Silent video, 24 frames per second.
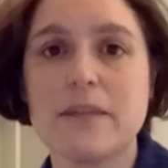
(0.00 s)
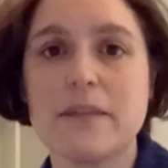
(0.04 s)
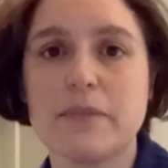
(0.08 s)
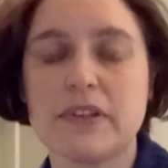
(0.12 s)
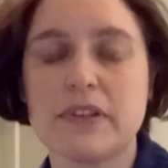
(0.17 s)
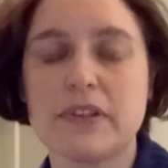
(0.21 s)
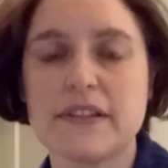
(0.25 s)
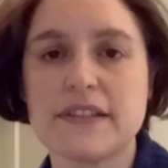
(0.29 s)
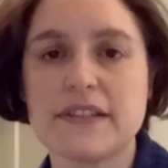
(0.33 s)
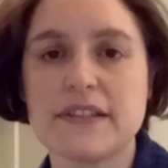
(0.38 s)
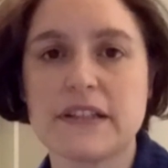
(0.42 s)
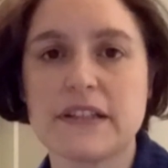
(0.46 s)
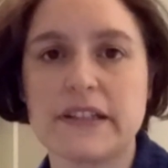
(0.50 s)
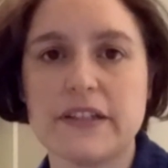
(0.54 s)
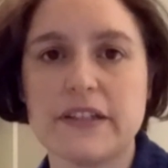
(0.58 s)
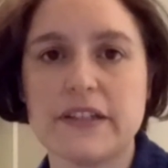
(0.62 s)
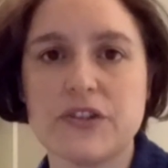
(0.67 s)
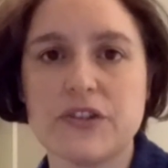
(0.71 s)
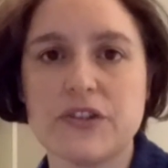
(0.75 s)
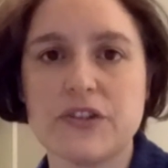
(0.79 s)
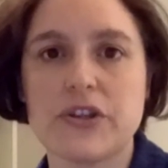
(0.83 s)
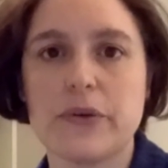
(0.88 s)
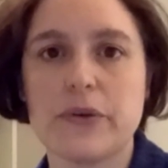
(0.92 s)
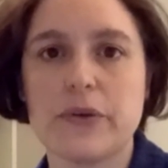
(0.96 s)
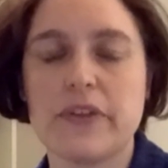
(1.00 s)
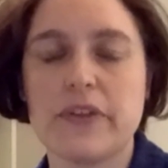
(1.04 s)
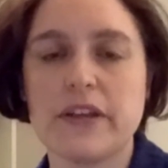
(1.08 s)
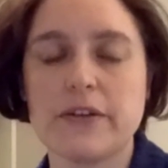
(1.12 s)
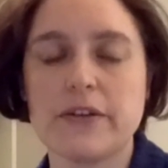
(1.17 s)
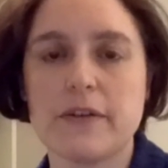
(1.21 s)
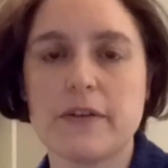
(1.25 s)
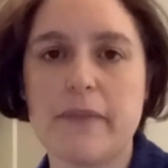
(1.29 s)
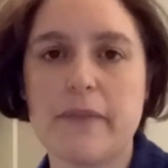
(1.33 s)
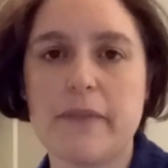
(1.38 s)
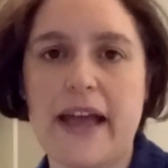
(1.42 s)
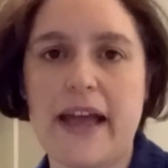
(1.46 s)
implicitly to show that
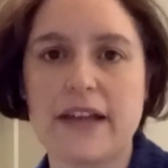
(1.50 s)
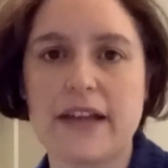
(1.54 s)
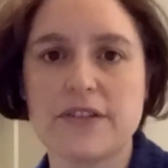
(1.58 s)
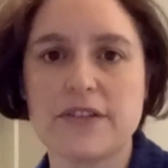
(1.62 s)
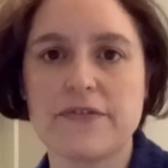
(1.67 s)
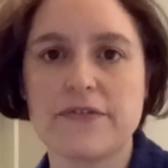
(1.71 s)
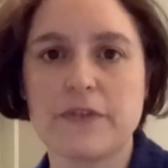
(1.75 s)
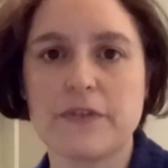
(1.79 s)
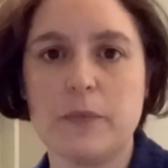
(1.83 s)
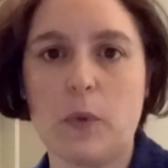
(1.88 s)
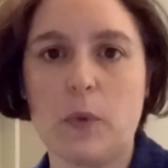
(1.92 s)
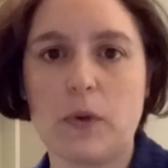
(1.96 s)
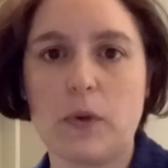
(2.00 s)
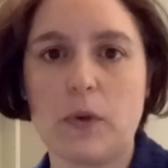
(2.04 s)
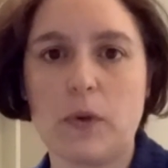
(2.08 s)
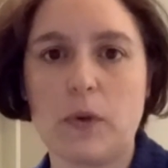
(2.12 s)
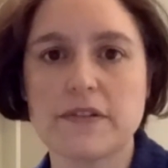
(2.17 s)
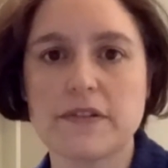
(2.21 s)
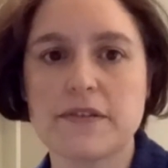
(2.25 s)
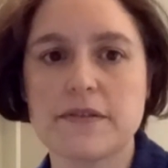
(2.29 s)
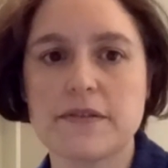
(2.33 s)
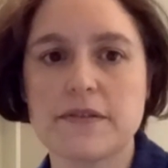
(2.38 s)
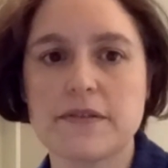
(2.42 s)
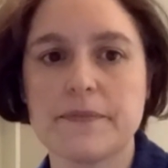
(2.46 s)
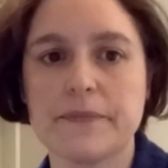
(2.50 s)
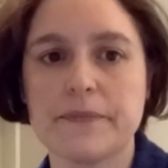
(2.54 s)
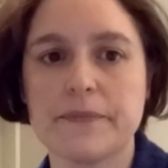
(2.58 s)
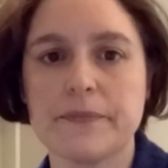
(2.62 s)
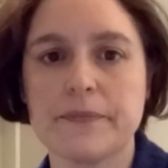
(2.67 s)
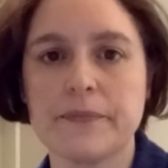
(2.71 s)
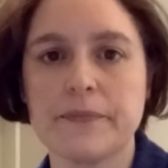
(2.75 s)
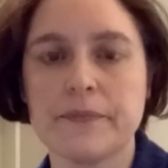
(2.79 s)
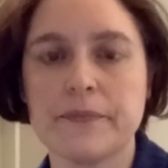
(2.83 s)
you're a match for boards.